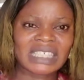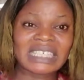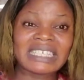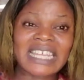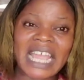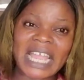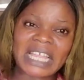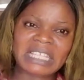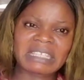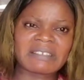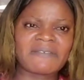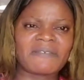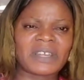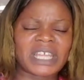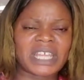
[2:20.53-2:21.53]

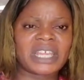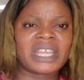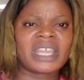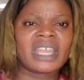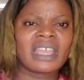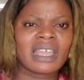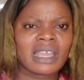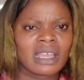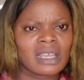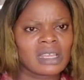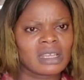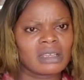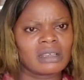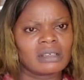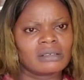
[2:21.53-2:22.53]
negatively
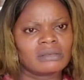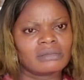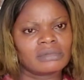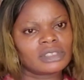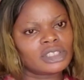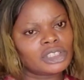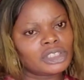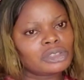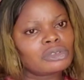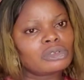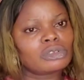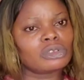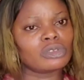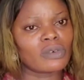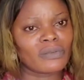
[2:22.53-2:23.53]
due
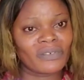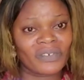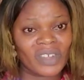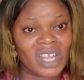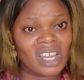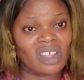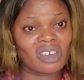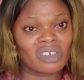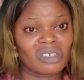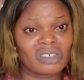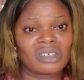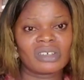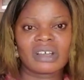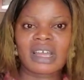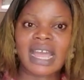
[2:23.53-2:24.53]
to your failure
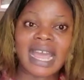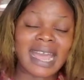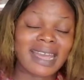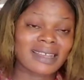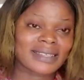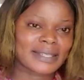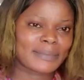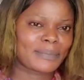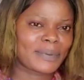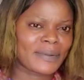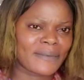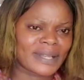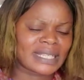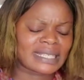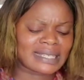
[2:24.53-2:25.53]
as a
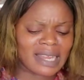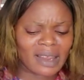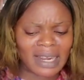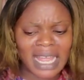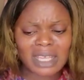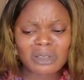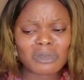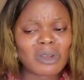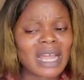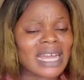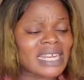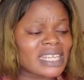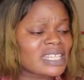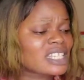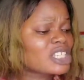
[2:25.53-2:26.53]
parent. Now let's look
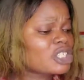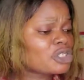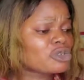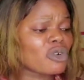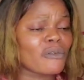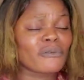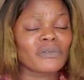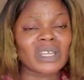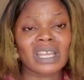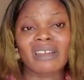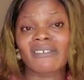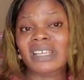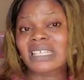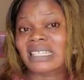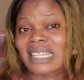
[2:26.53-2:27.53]
at this issue of the
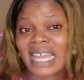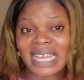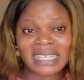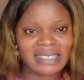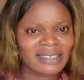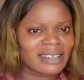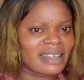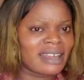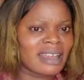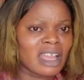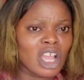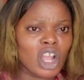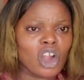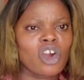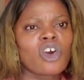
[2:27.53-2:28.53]
Priceland
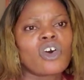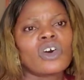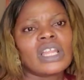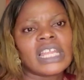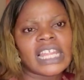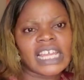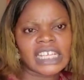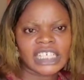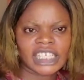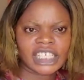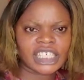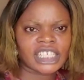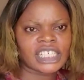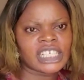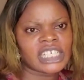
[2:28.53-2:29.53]

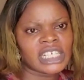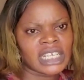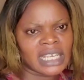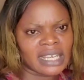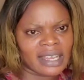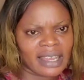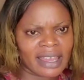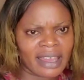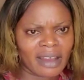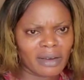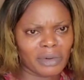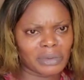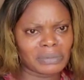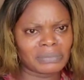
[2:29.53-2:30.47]
College girl.